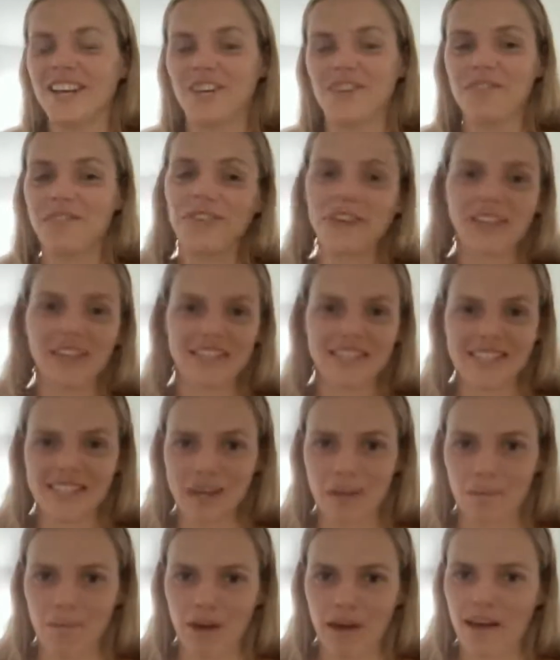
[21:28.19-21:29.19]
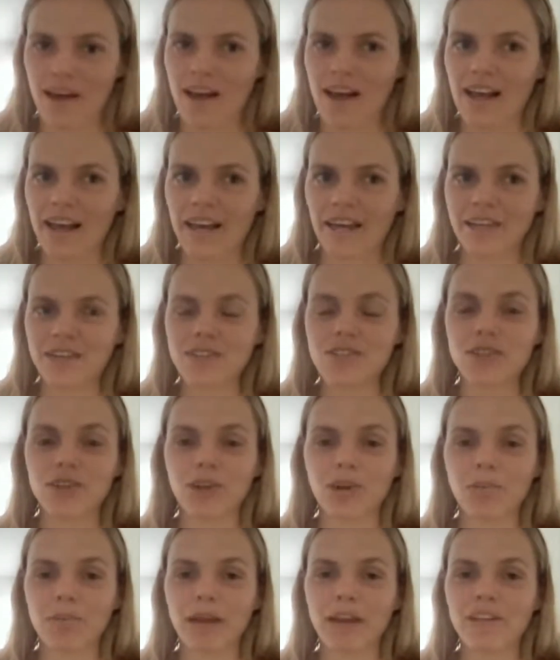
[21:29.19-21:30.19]
feel a step behind.
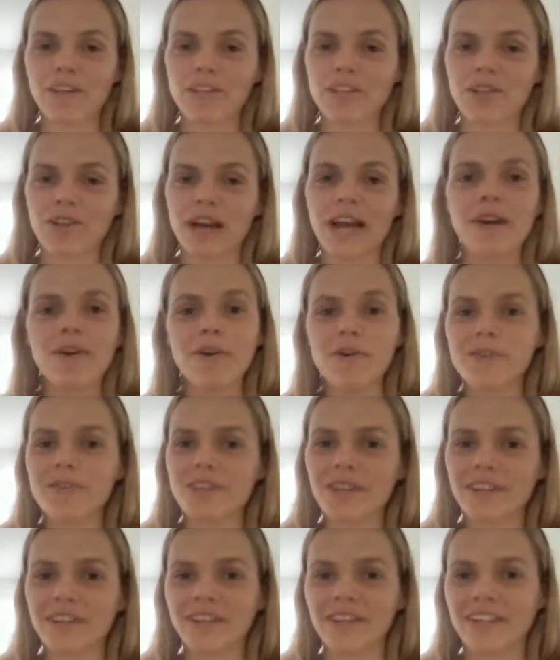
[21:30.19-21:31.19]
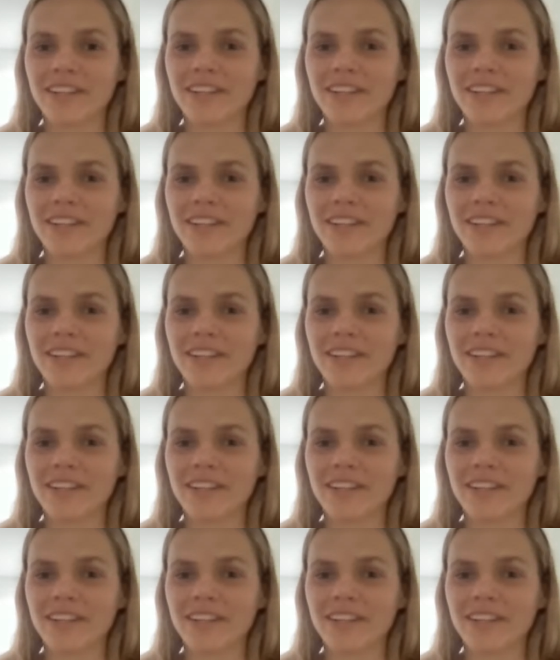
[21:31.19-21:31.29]
So make sure, and also